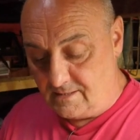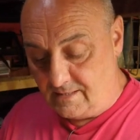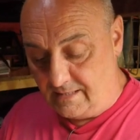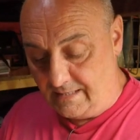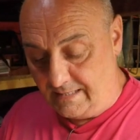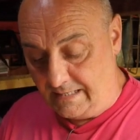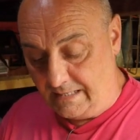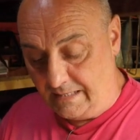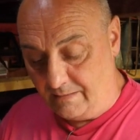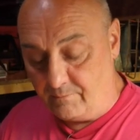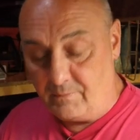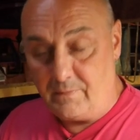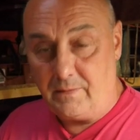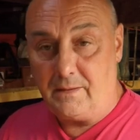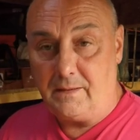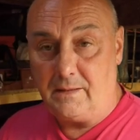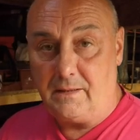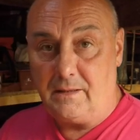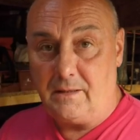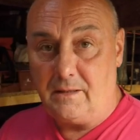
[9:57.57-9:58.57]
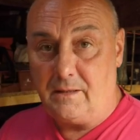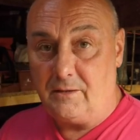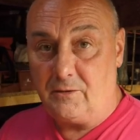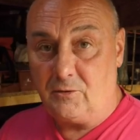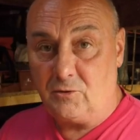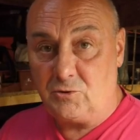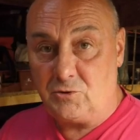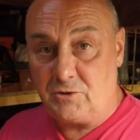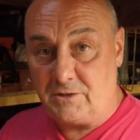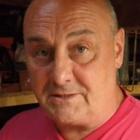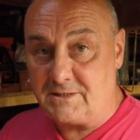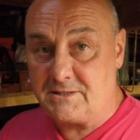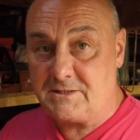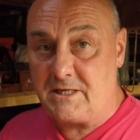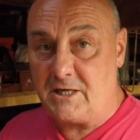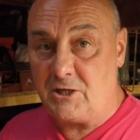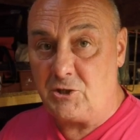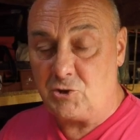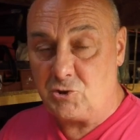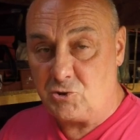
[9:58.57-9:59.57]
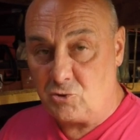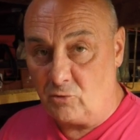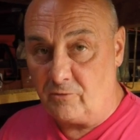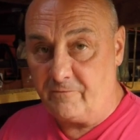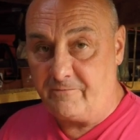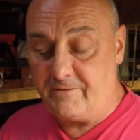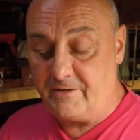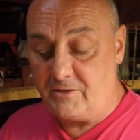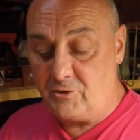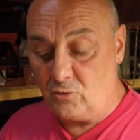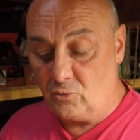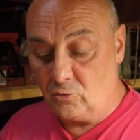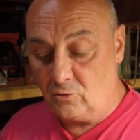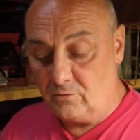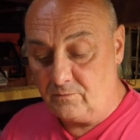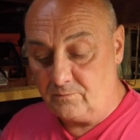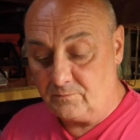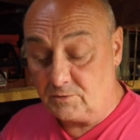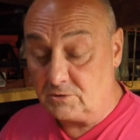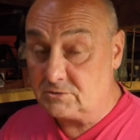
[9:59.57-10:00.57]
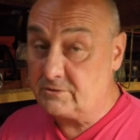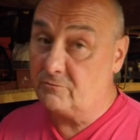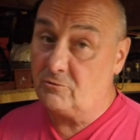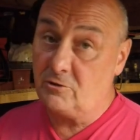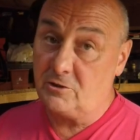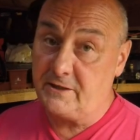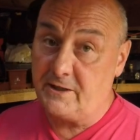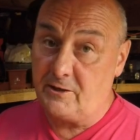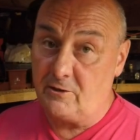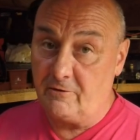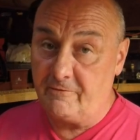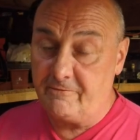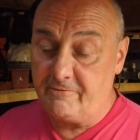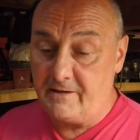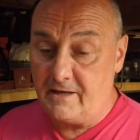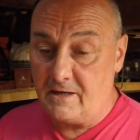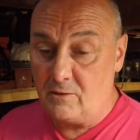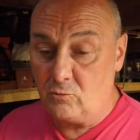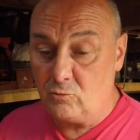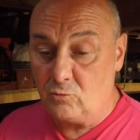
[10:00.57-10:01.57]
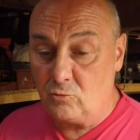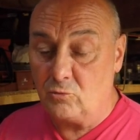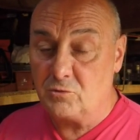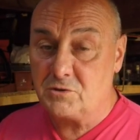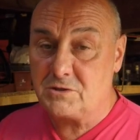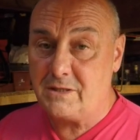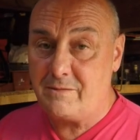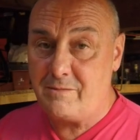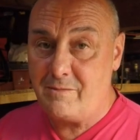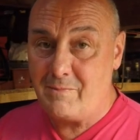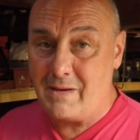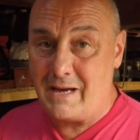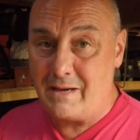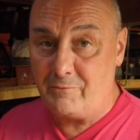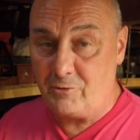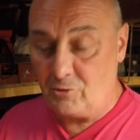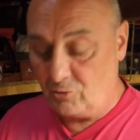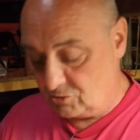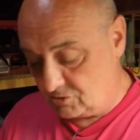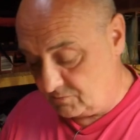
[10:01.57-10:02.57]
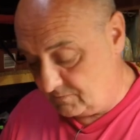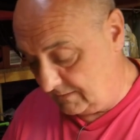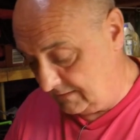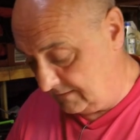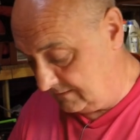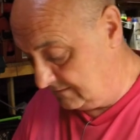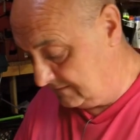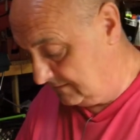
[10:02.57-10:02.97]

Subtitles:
As I say, short video because I've got to get off now, go and see my mum in hospital.